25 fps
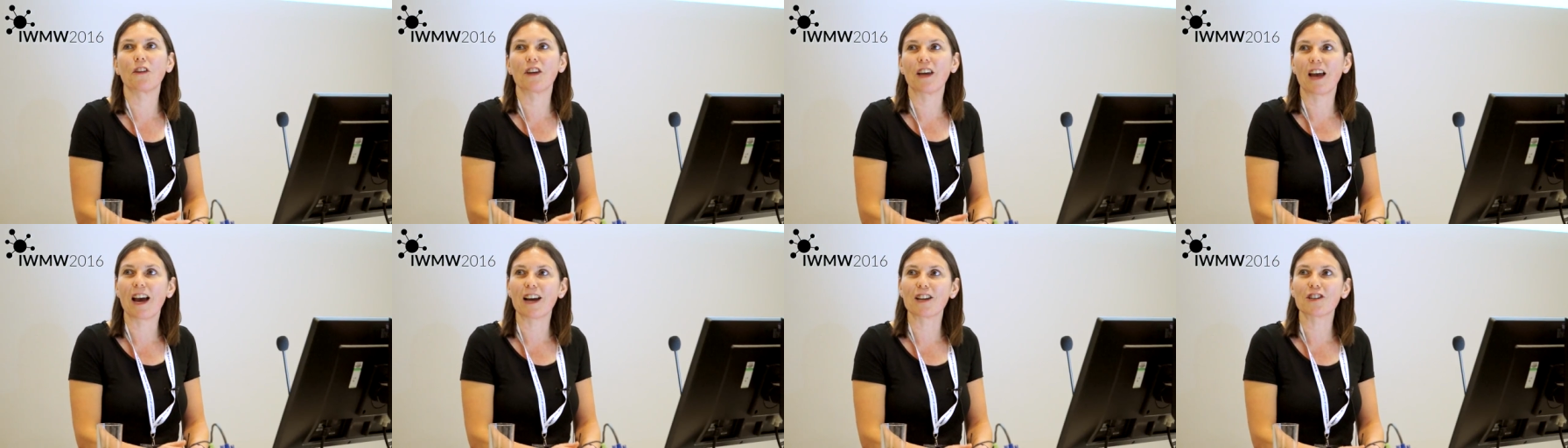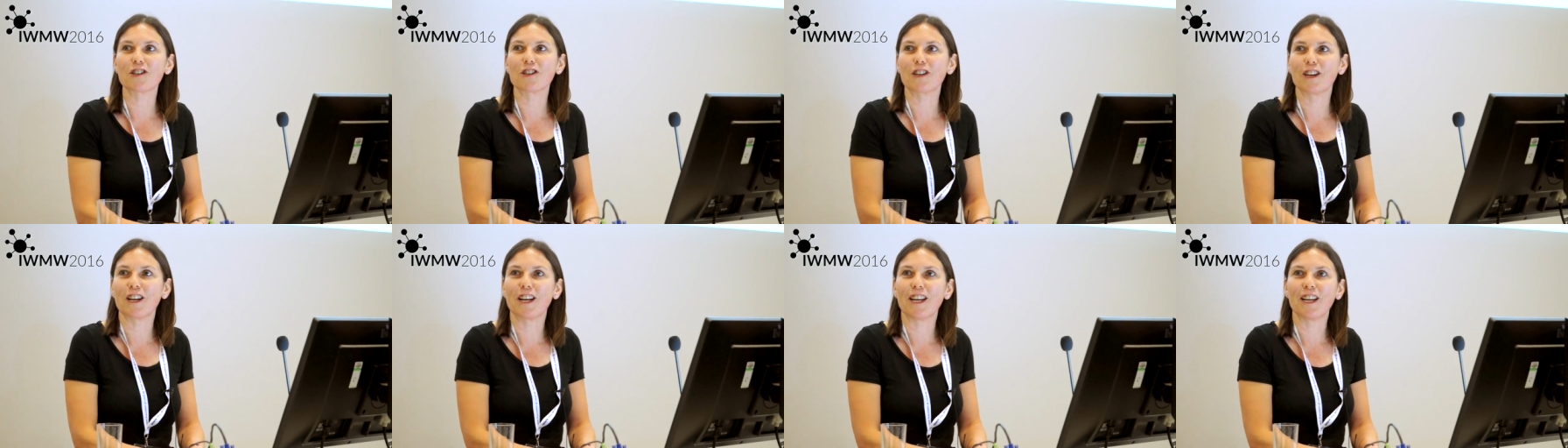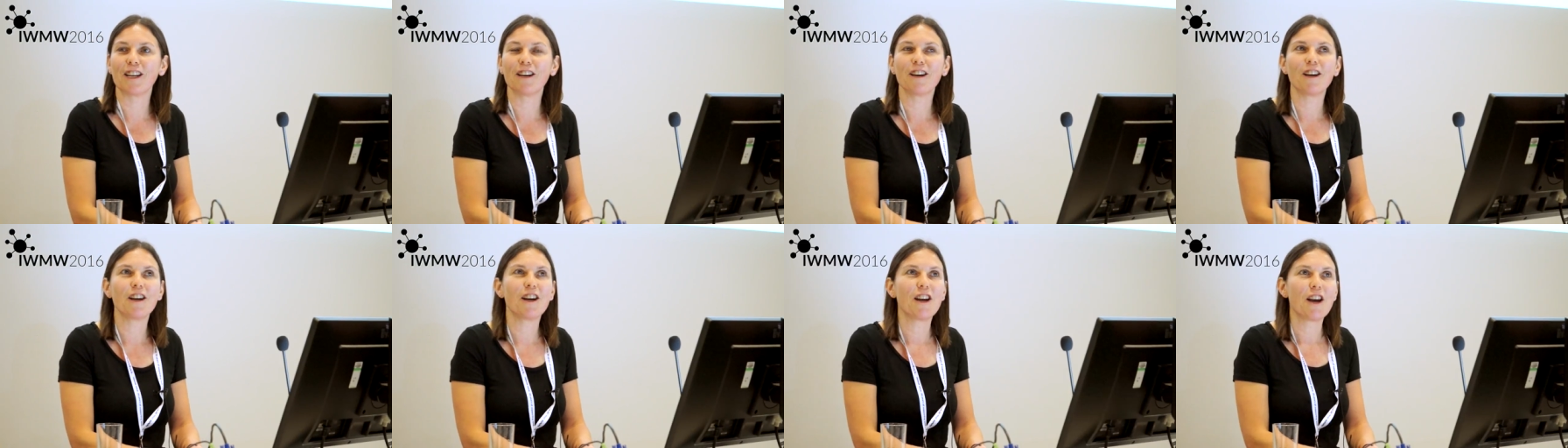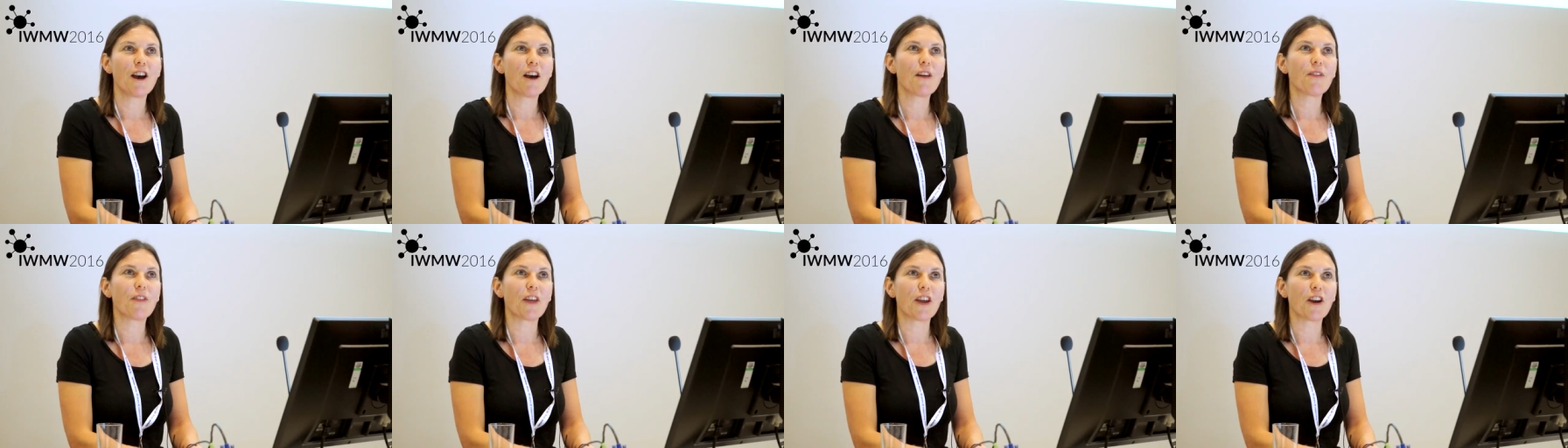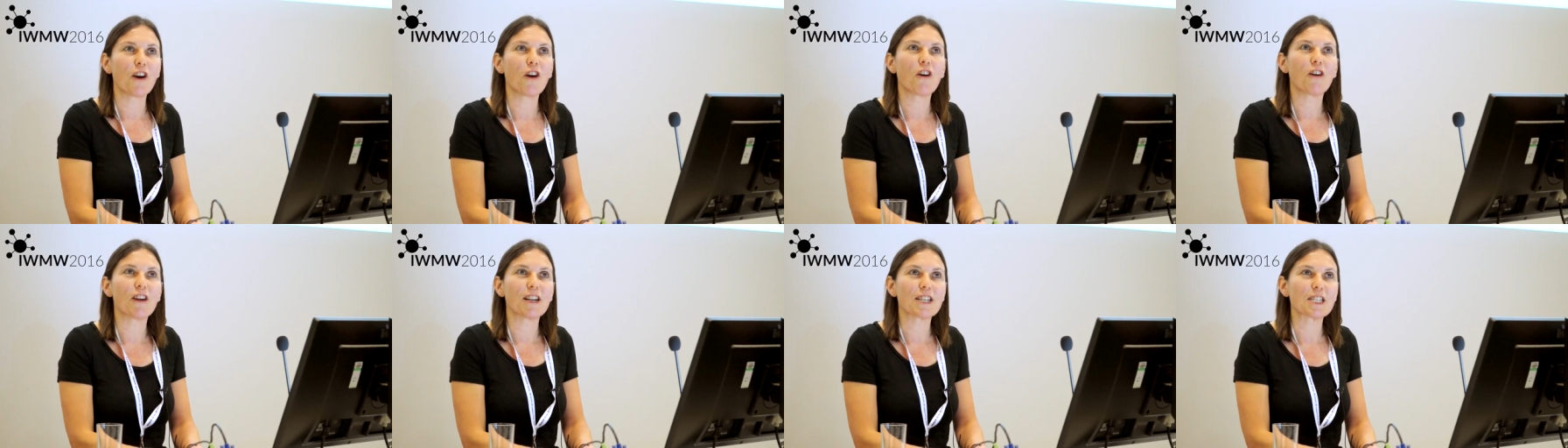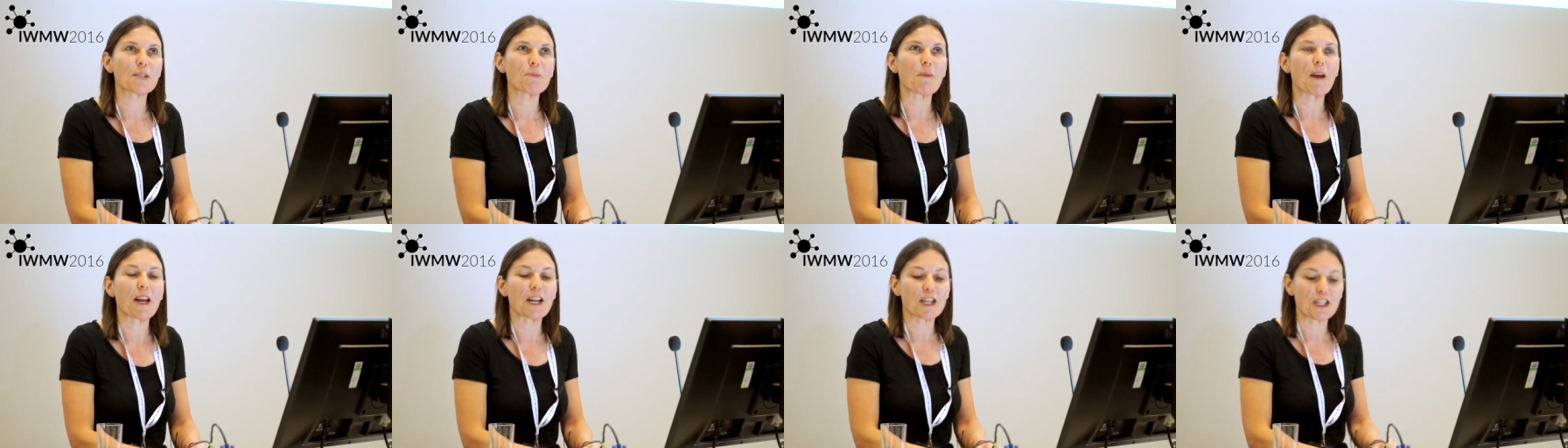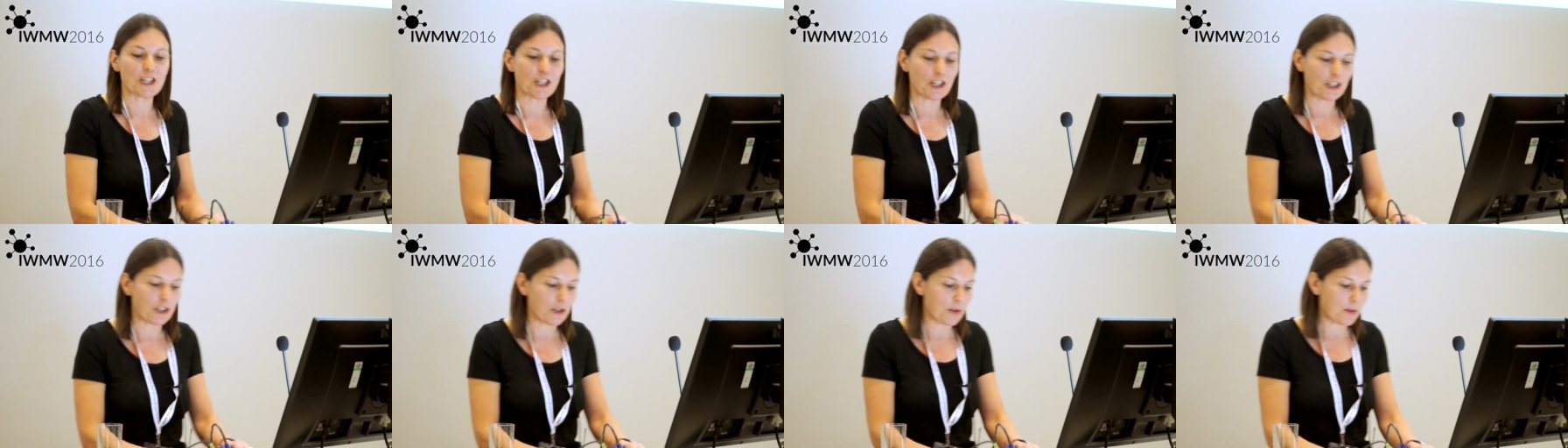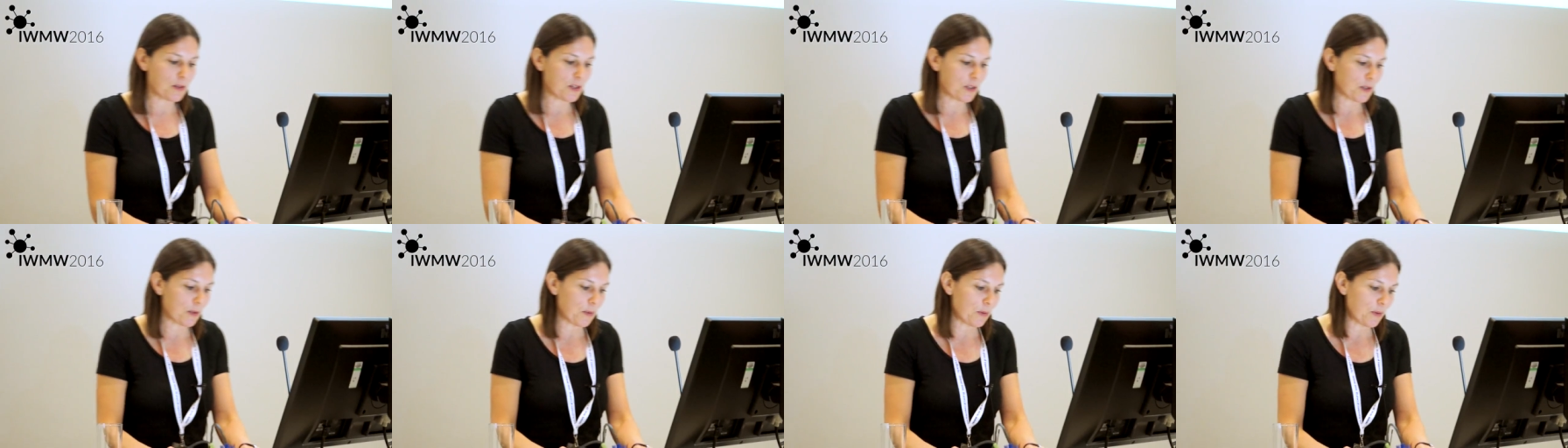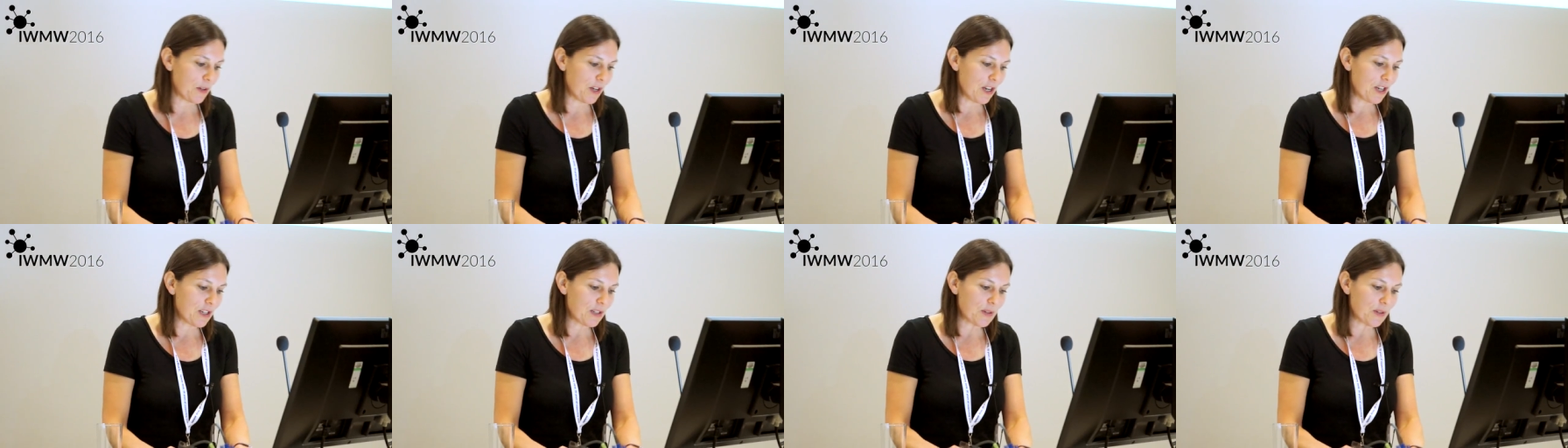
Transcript: that actually they are expecting you to,